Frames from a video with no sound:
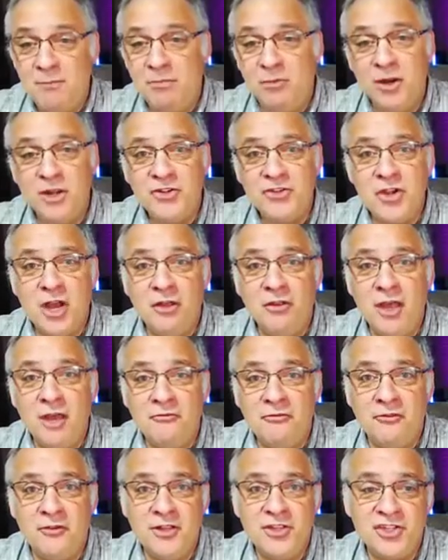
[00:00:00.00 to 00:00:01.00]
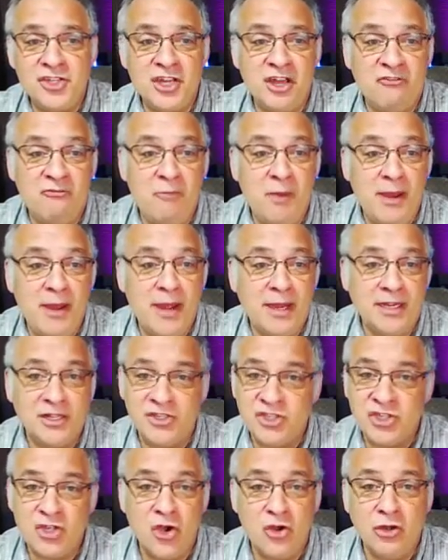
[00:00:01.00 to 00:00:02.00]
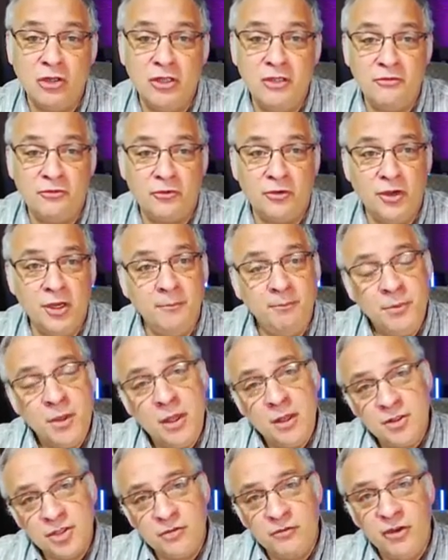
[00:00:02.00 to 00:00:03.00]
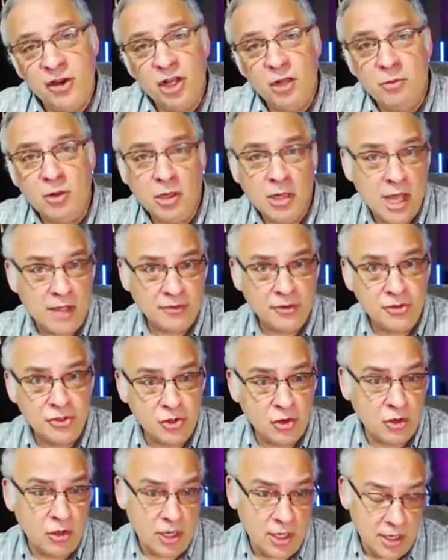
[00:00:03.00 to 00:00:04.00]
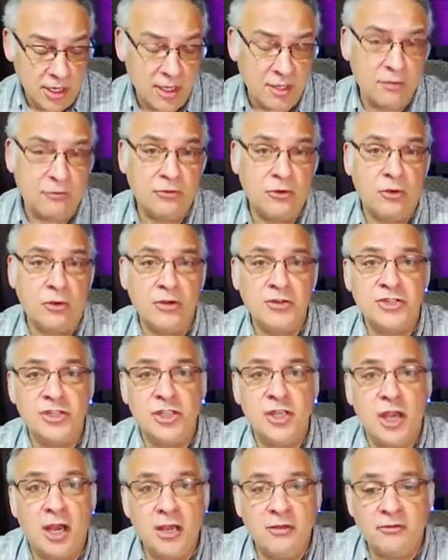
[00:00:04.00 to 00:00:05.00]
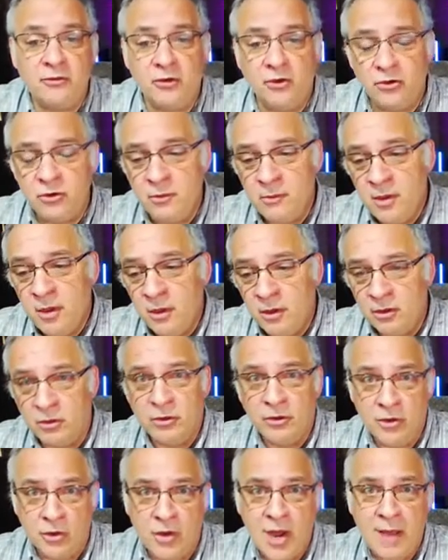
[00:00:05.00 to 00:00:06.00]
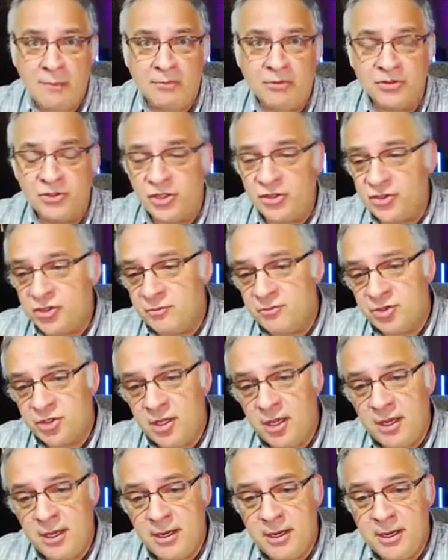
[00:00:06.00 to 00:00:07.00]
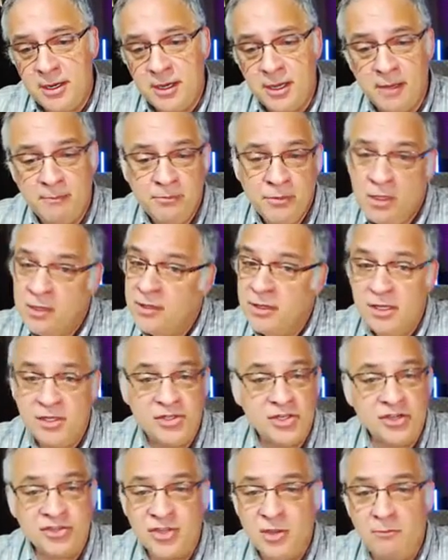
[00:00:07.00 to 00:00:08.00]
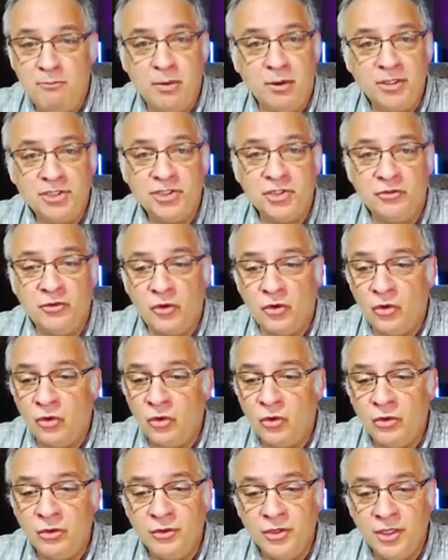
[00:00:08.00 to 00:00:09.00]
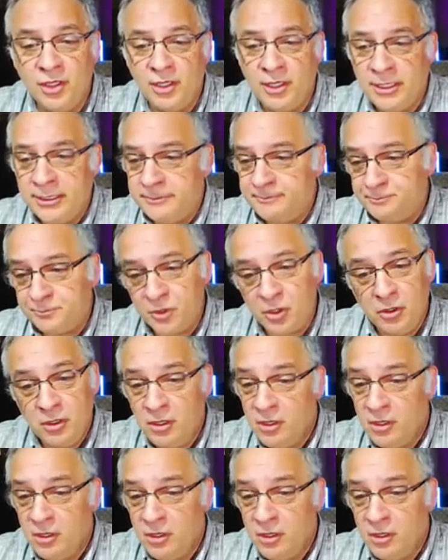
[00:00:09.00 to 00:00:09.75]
that brings all that fun stuff back. It's totally free. It's available on the Droid and, of course, the iPhone or your Apple systems. And it's just a bunch of old,